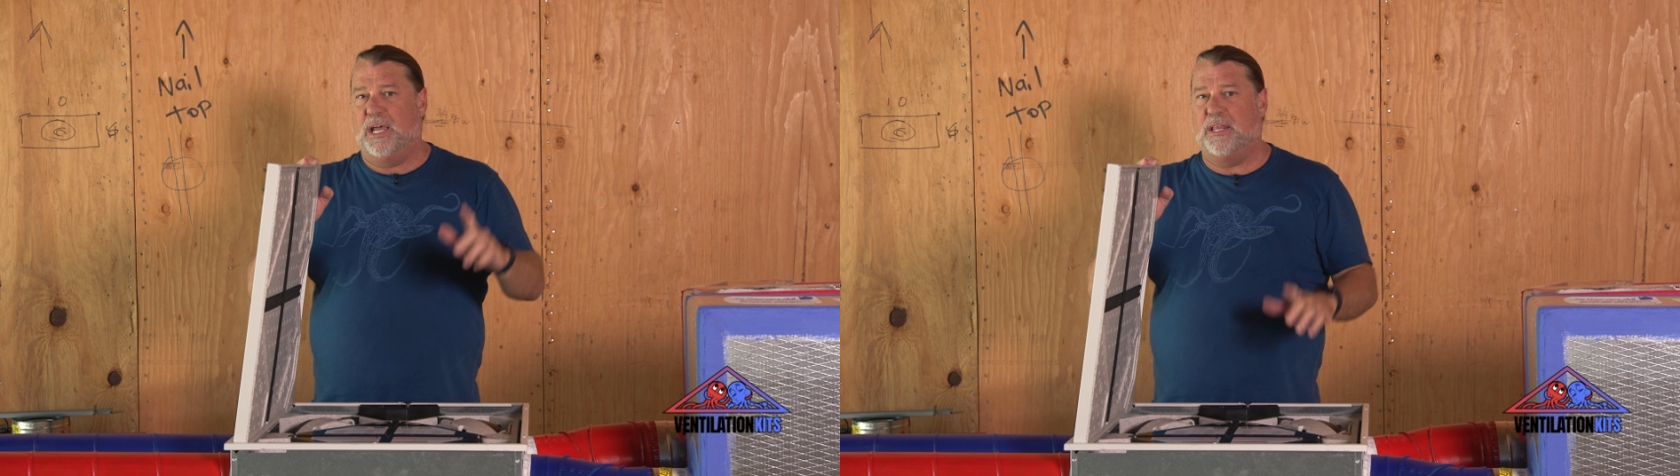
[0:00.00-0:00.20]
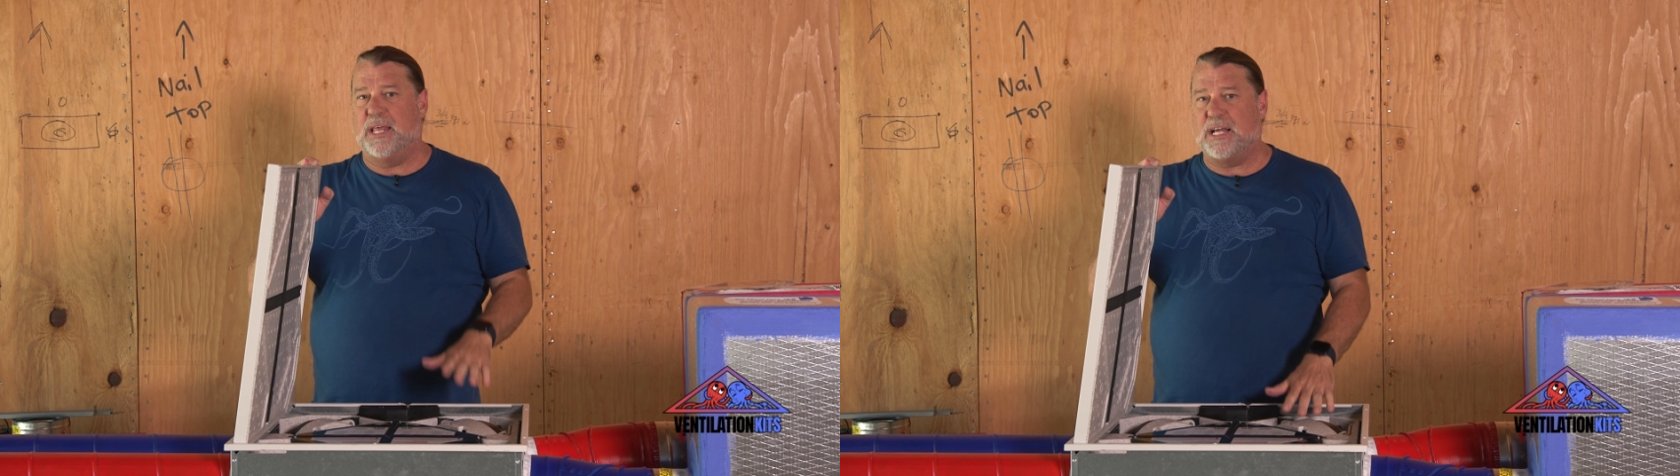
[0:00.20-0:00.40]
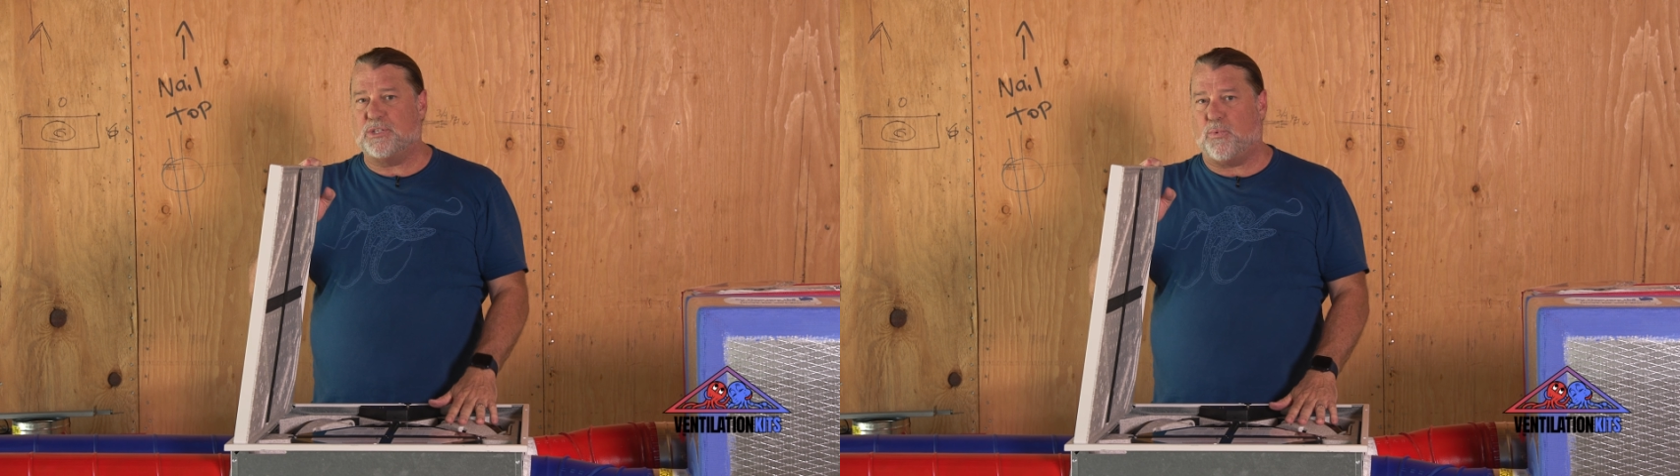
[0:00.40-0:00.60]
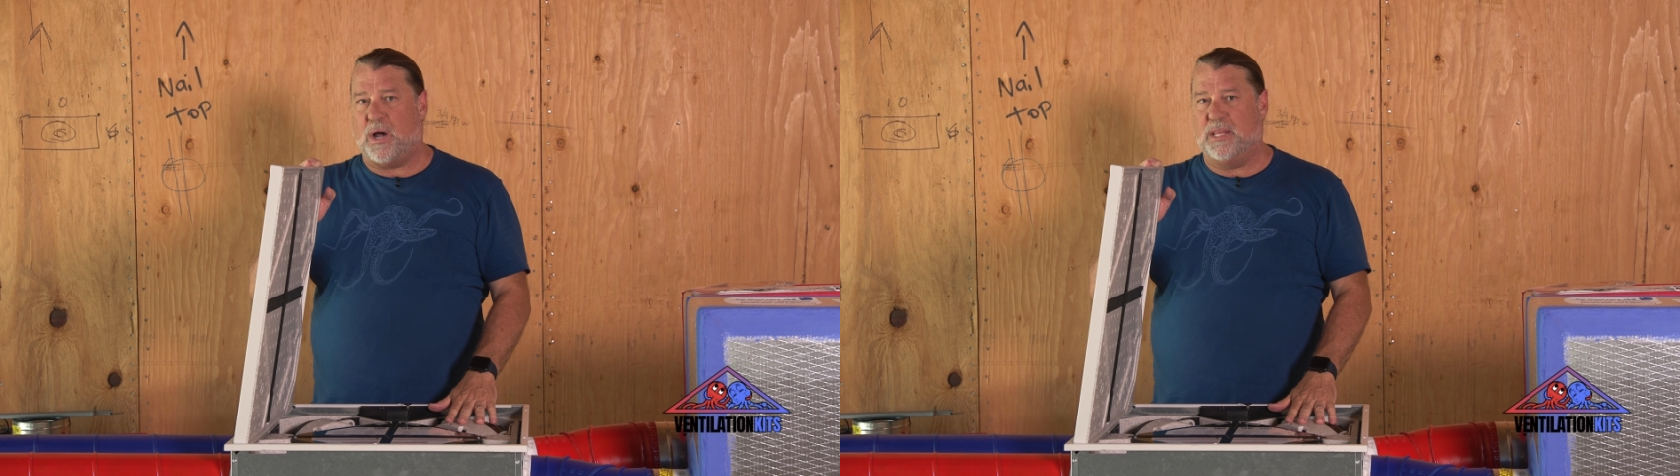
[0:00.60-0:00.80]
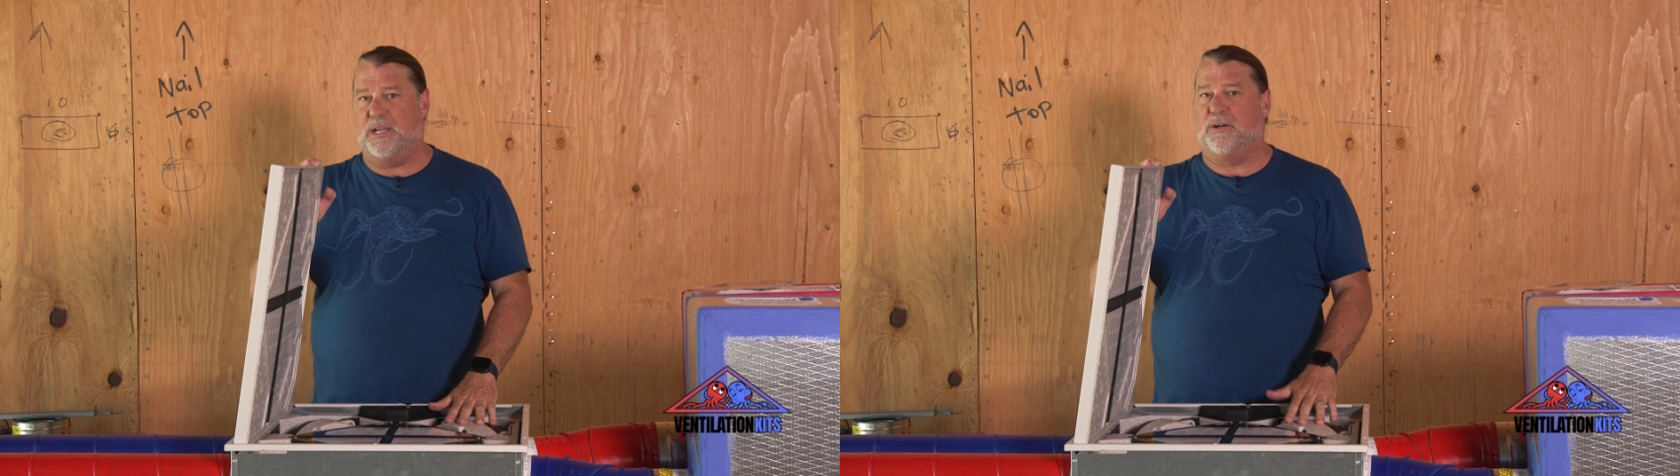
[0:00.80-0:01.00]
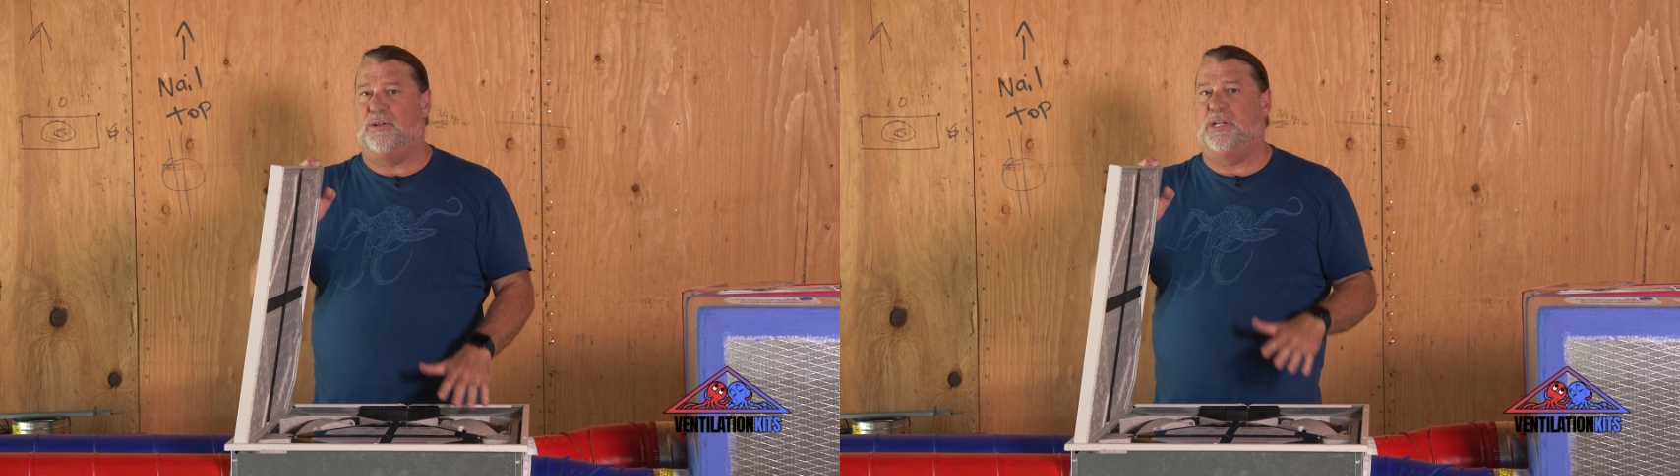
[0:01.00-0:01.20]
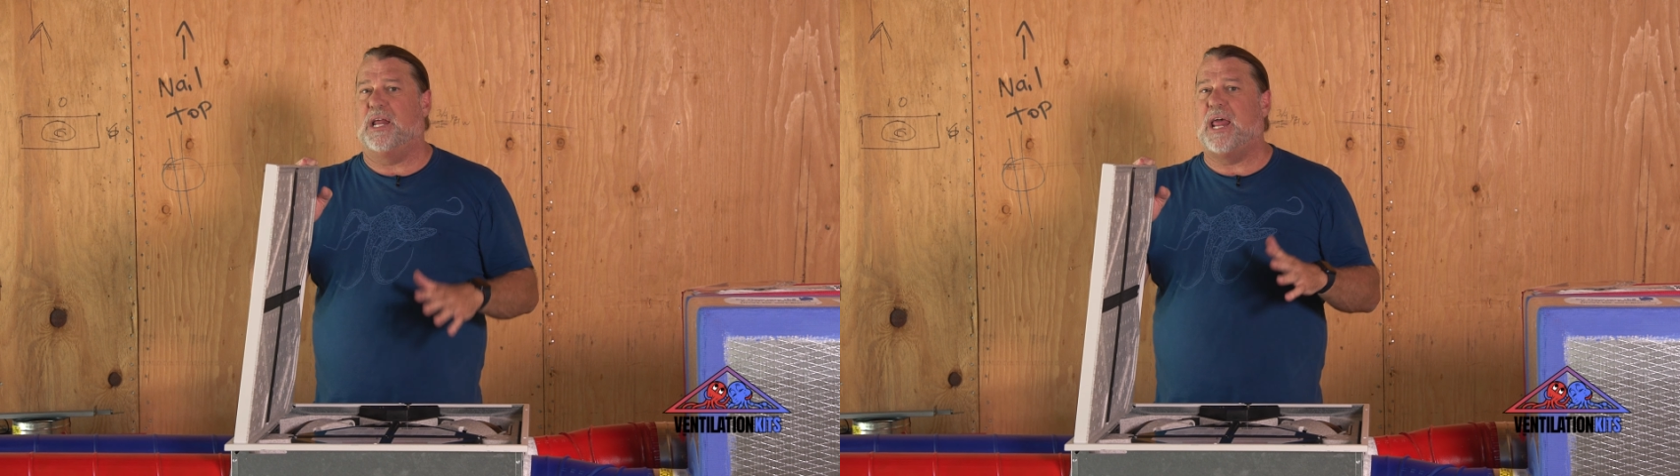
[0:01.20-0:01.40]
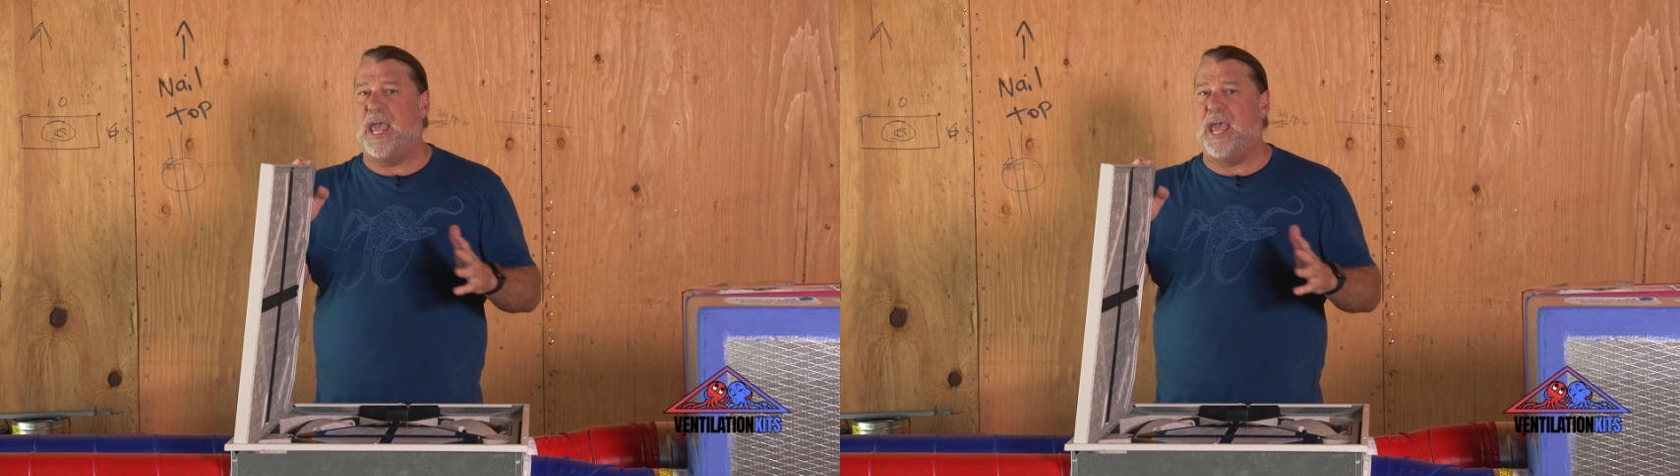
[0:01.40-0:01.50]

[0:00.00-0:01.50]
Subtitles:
And that's why they call it an